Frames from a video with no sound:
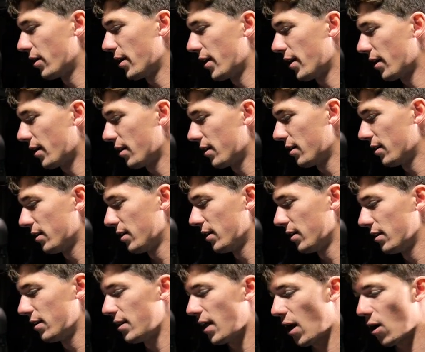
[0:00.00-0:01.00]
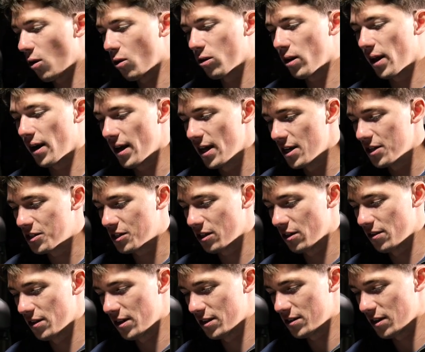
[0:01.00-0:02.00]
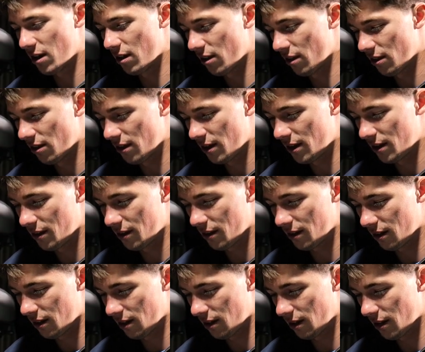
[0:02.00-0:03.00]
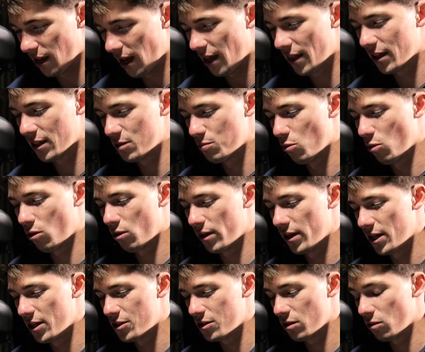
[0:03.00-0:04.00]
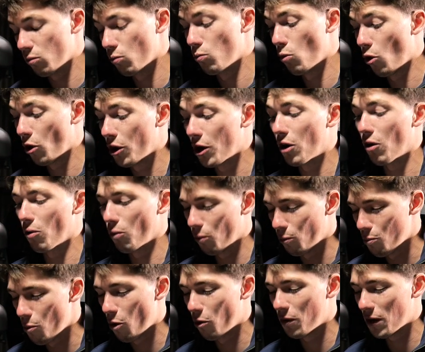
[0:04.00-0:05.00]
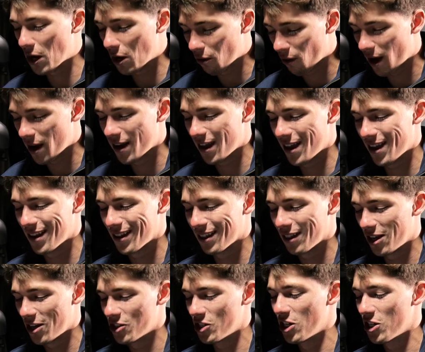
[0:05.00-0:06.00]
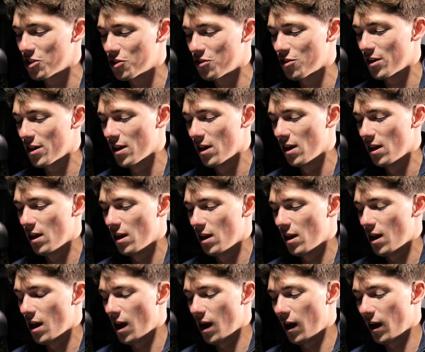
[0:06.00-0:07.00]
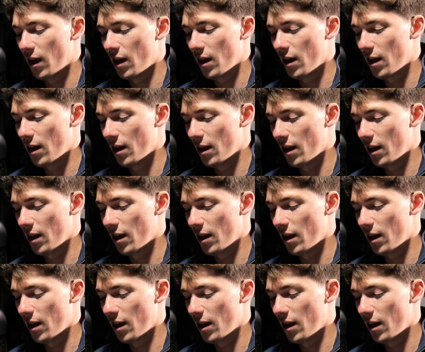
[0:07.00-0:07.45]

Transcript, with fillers: yeah, let's talk about not it. Not a whole lot of history on this, other than I think it's more his, more more regret and less history. It looks I, like